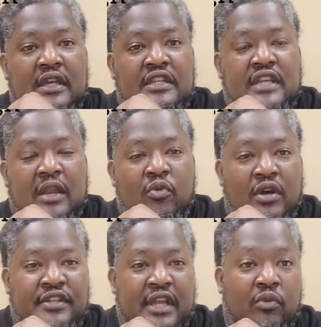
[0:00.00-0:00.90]

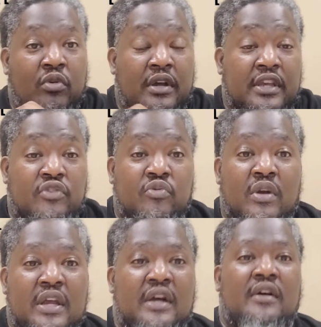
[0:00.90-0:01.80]
Shalom, Shalom,
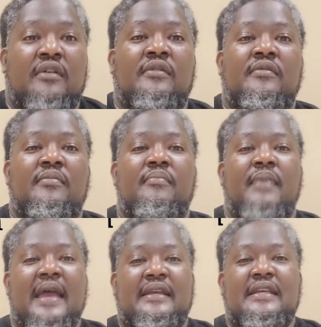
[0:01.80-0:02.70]
Israel.
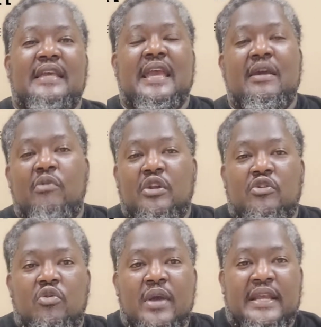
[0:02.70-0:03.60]
Back again with a
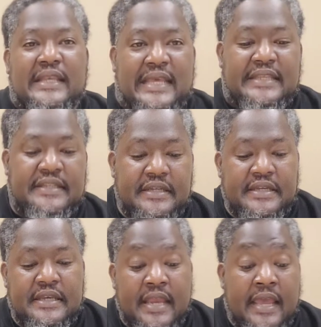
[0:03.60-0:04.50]
quick lesson
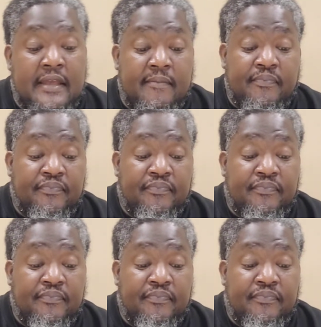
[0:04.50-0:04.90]
today.